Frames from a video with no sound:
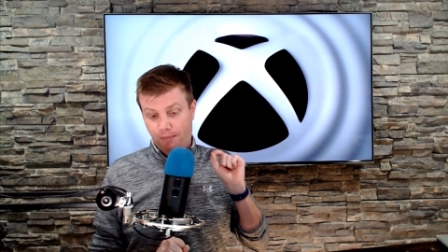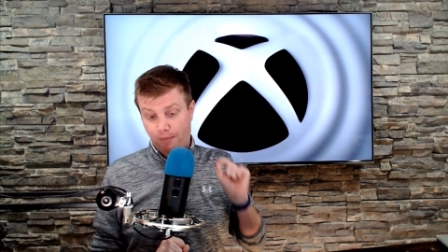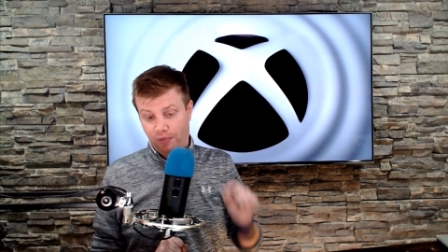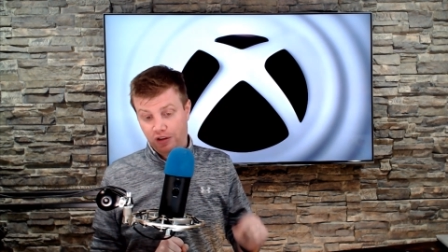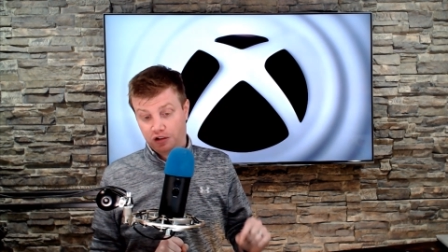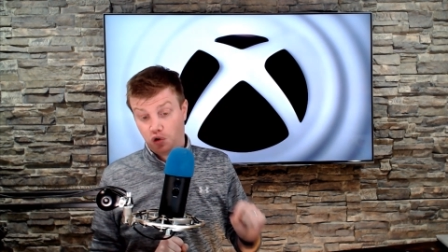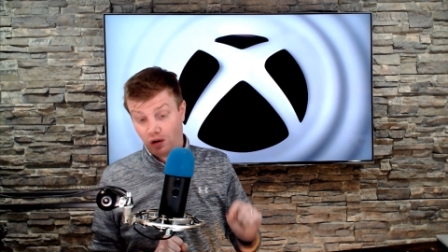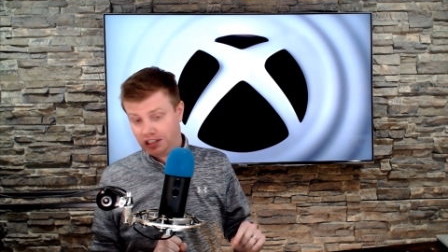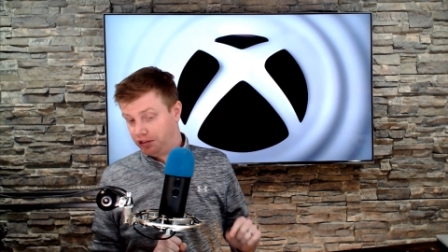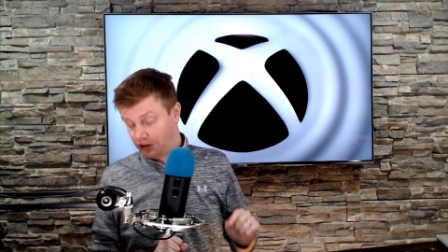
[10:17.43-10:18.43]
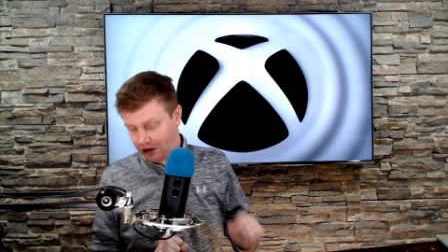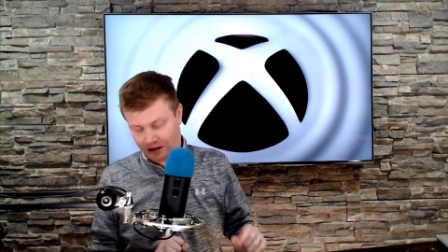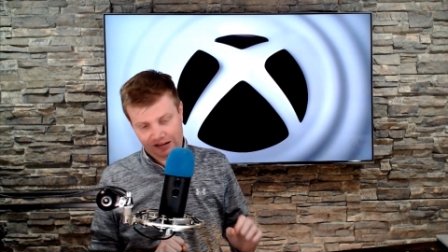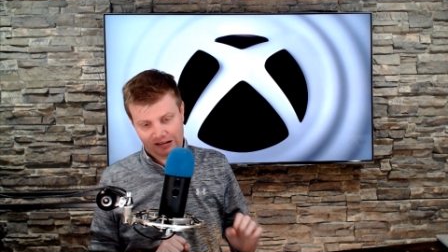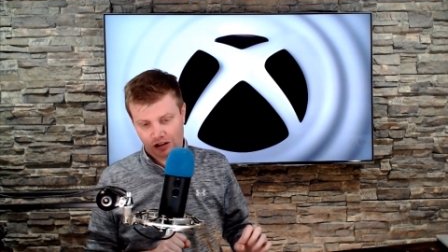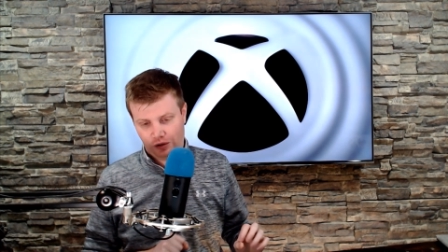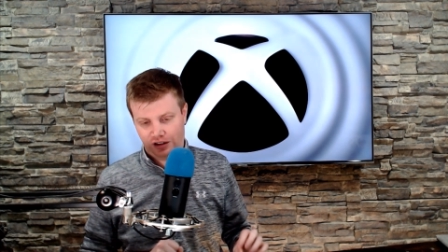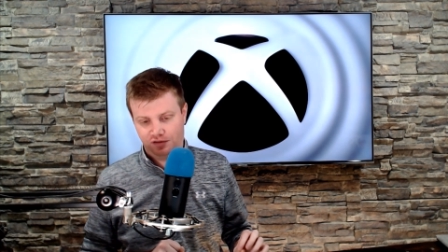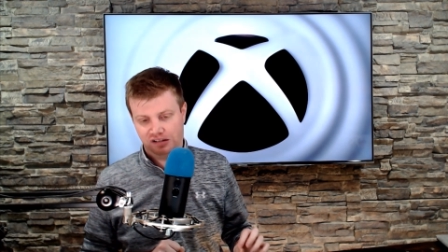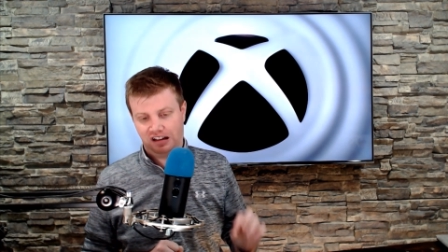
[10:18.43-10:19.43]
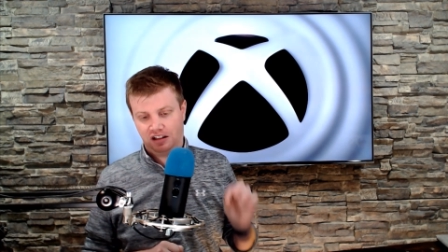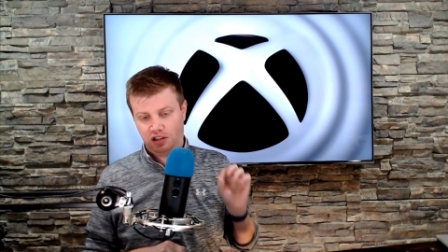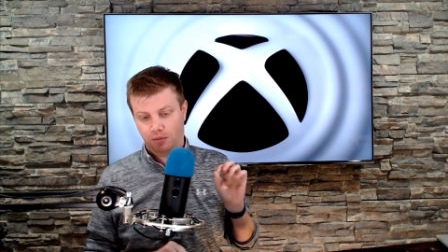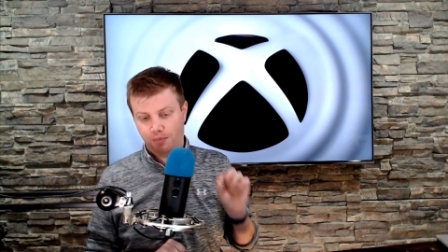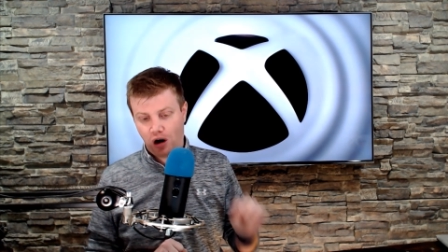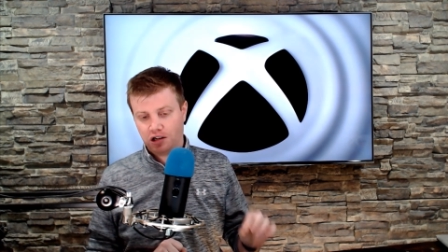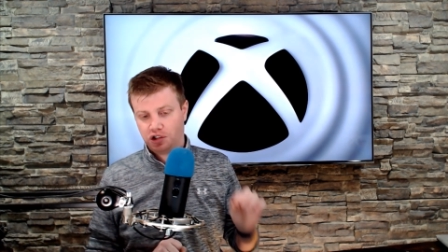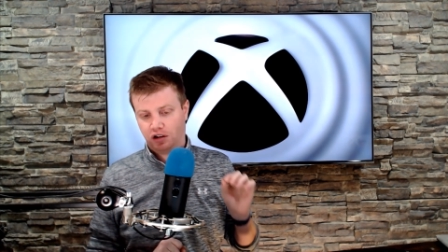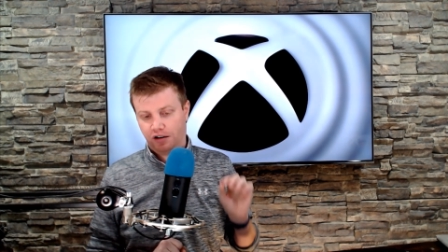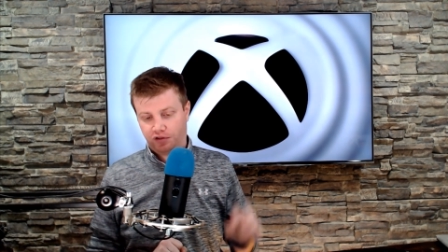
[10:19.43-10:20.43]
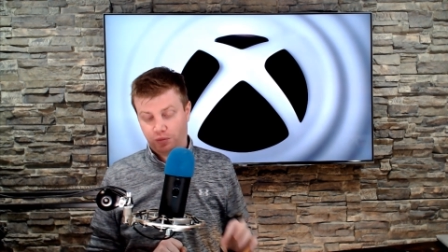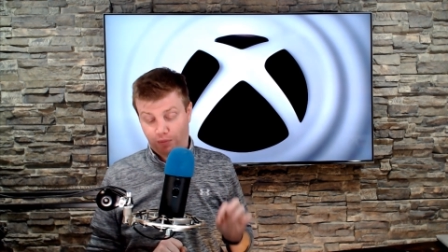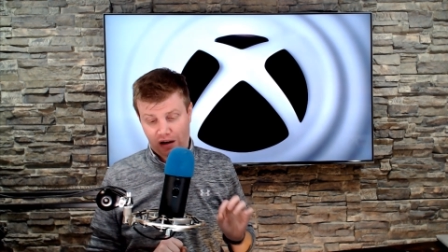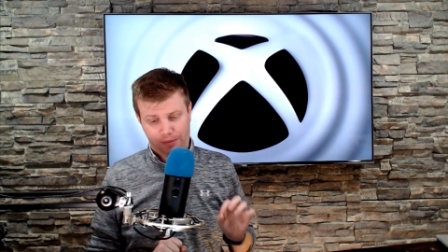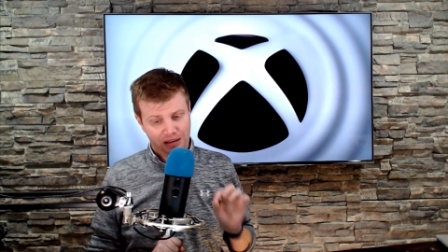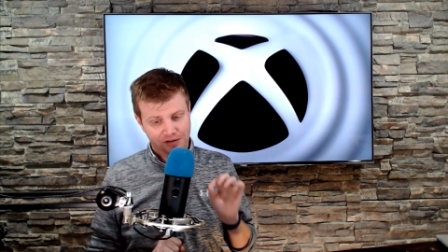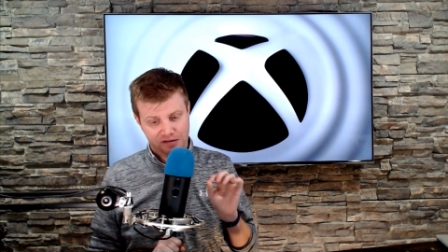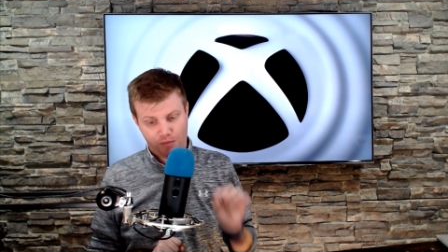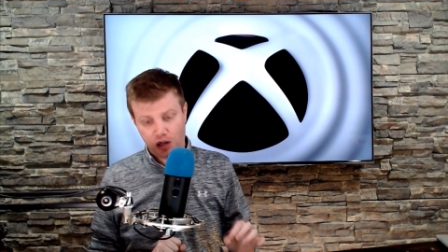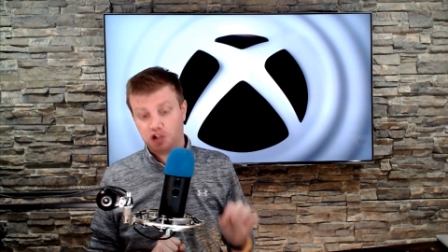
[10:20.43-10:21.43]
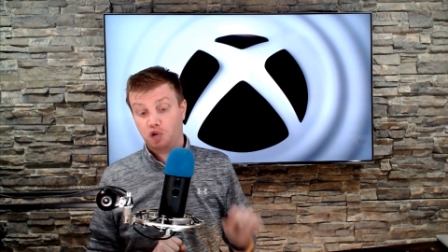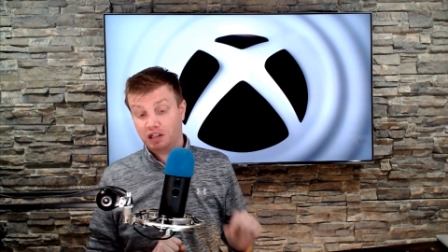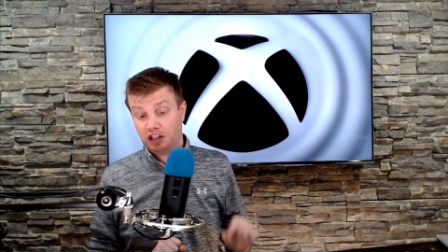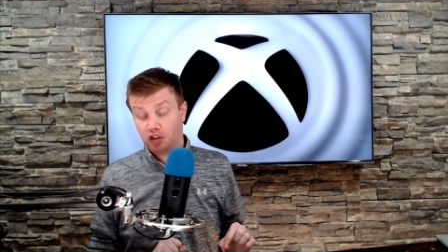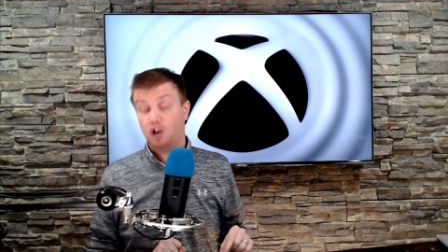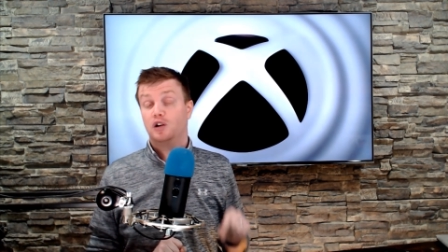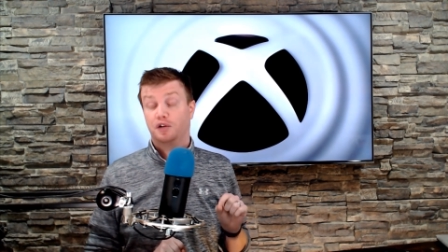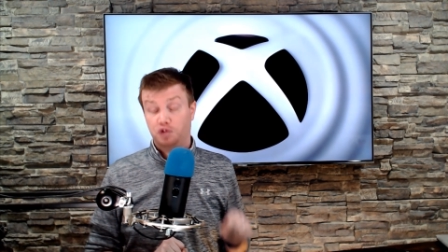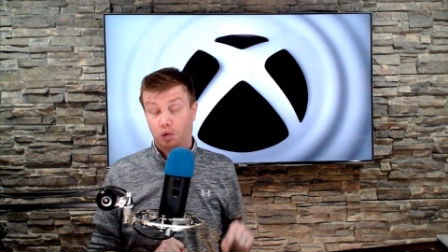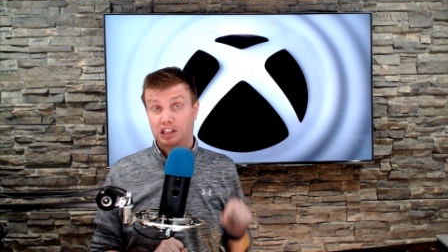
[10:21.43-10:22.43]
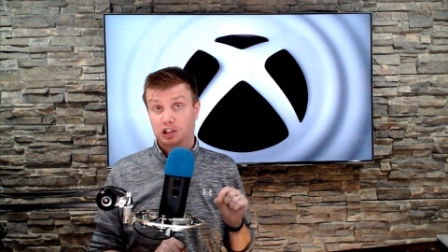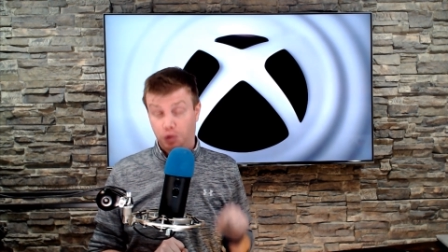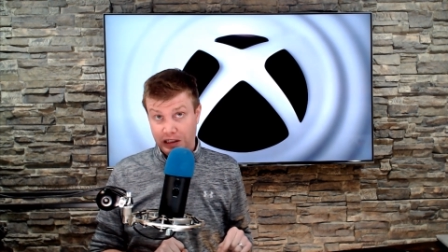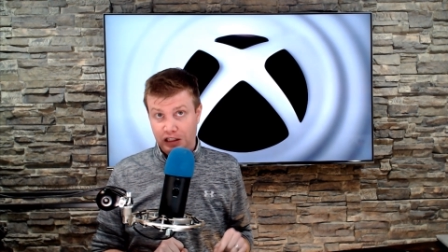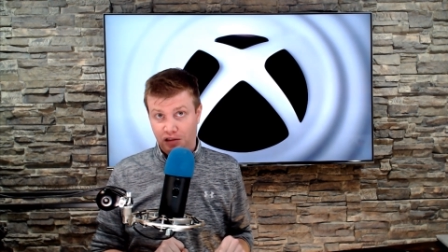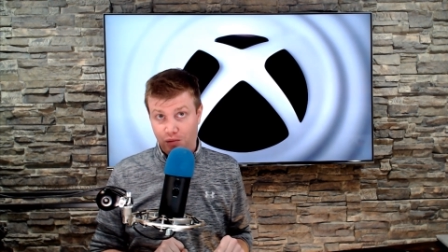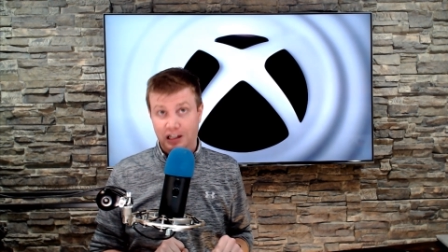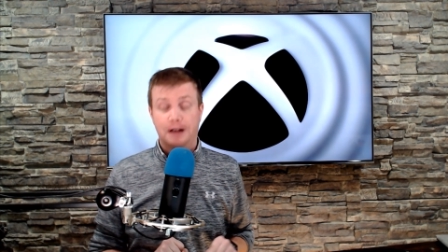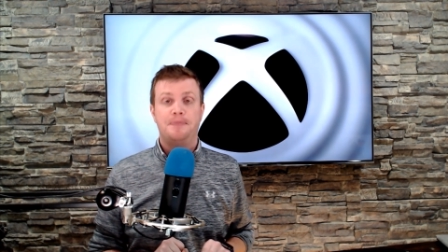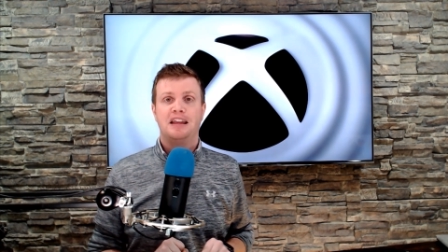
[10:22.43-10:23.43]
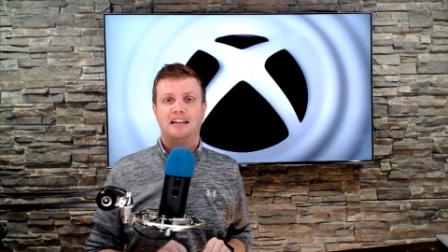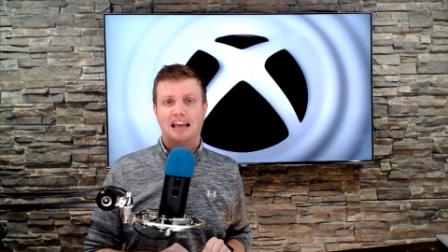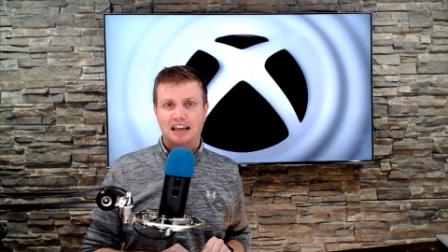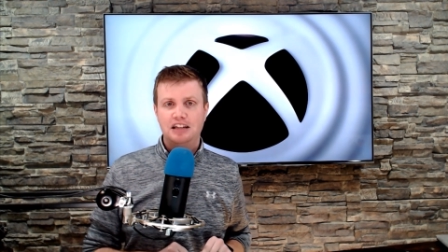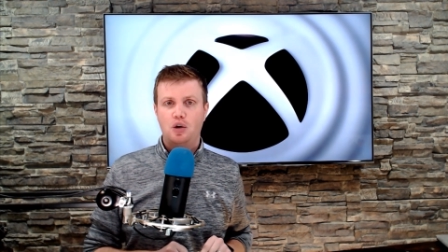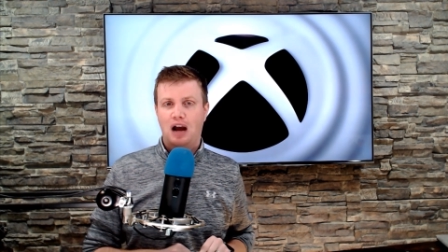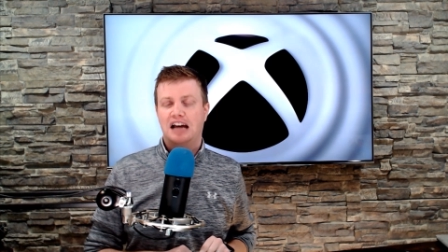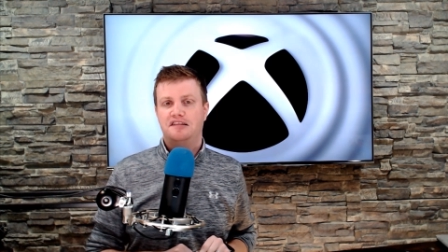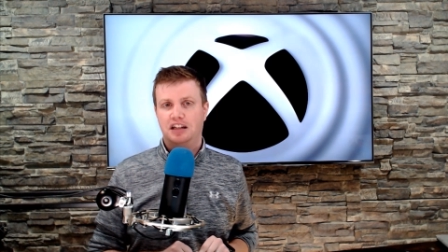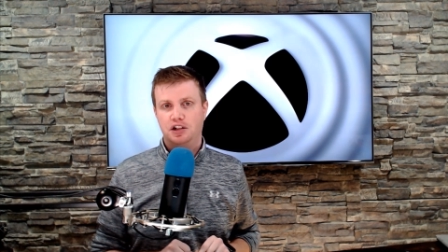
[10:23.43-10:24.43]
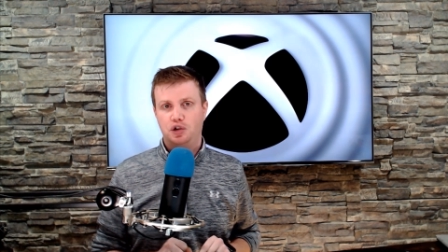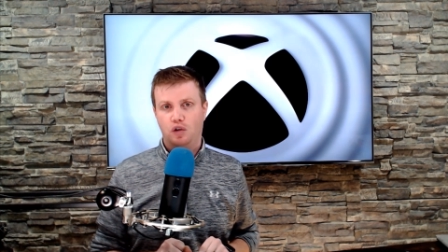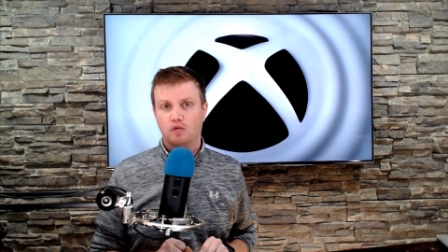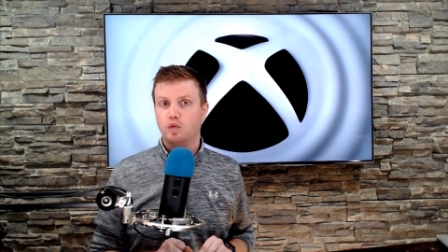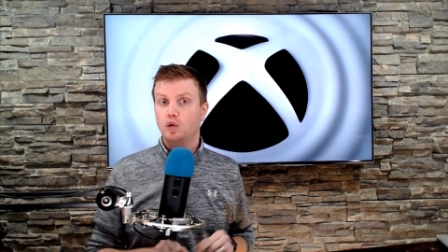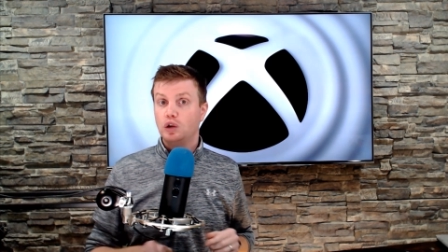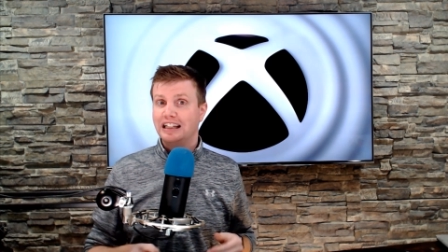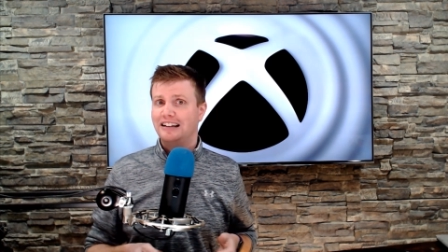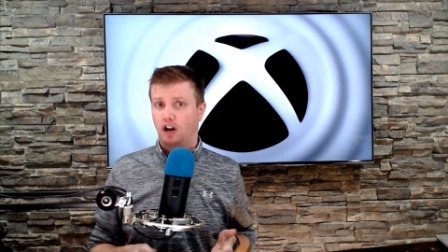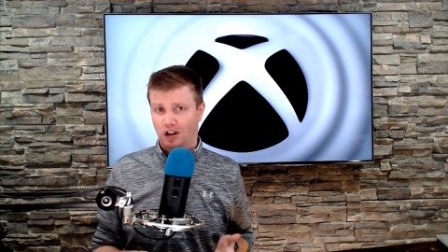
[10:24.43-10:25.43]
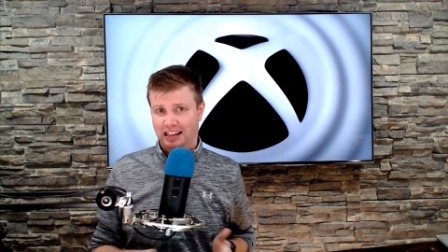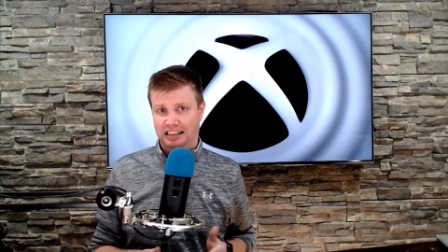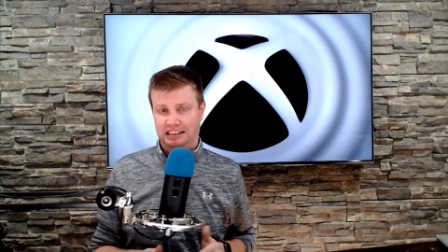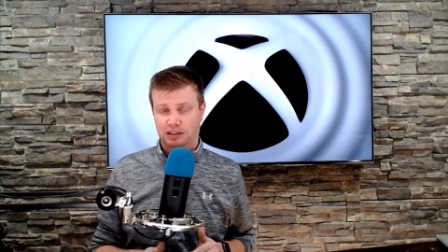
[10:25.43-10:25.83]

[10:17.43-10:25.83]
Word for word: the 23rd is a little confusing until March of I believe it's March 23rd of 2023 the EU has to issue a ruling on this.